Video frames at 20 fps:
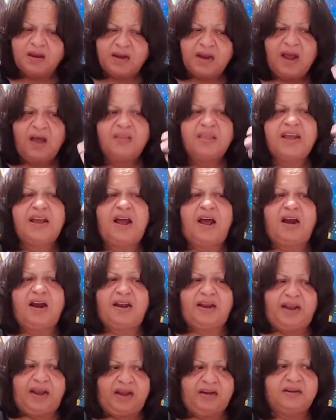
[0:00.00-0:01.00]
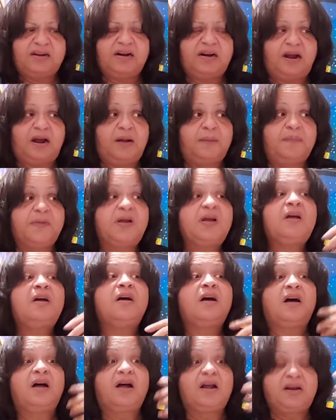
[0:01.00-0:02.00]
now they kind of kicked it up
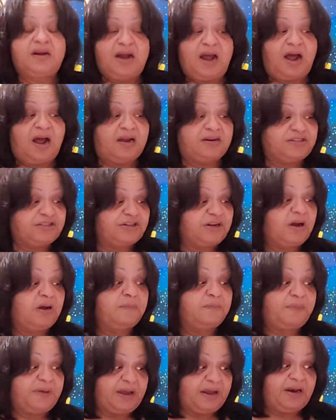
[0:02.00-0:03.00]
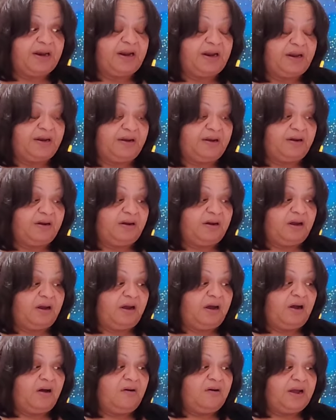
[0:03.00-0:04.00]
a notch, a bit here,
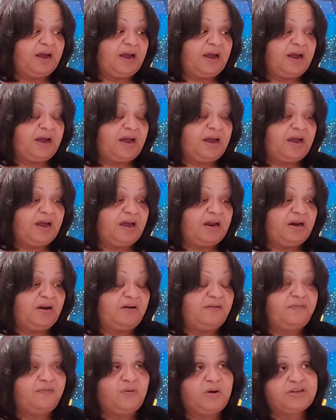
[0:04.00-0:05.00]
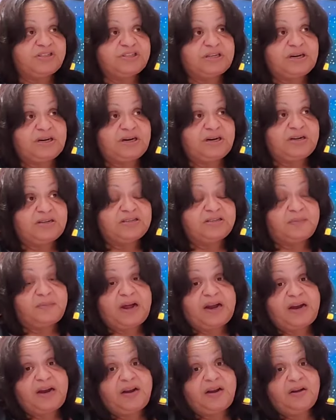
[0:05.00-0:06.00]
okay? And unfortunately,
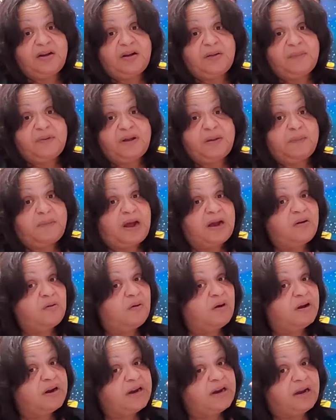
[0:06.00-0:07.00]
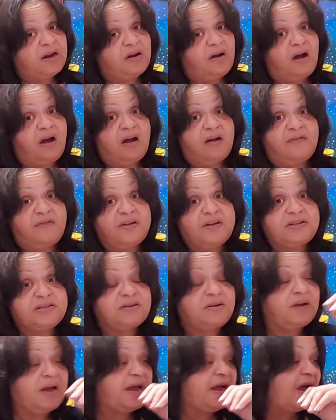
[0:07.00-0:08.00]
somebody here could be a minority in the
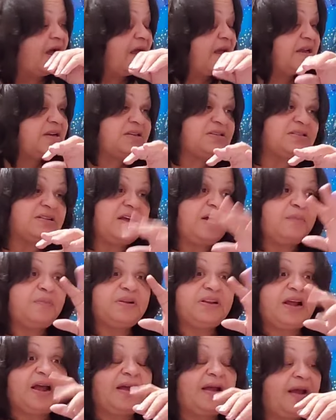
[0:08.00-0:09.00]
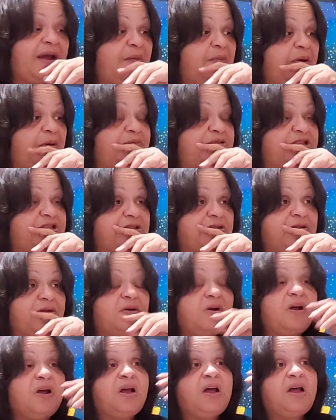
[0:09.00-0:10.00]
office, okay? I hate to say it, but that came up
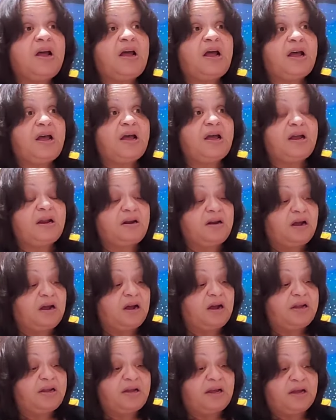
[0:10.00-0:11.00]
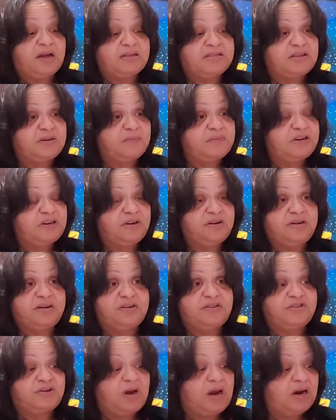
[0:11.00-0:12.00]
too. And yeah, some,
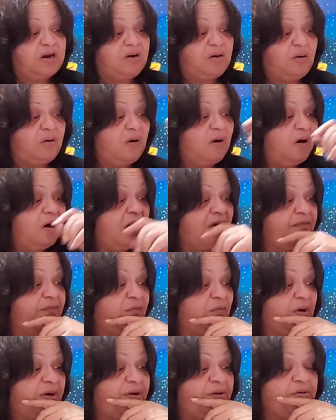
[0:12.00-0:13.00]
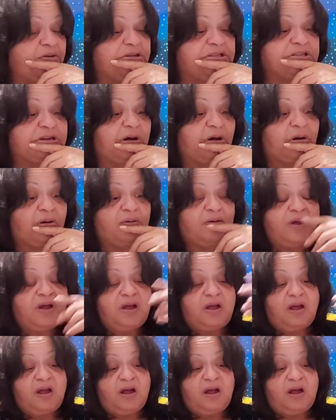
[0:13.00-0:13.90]
they're trying to go hard for you. So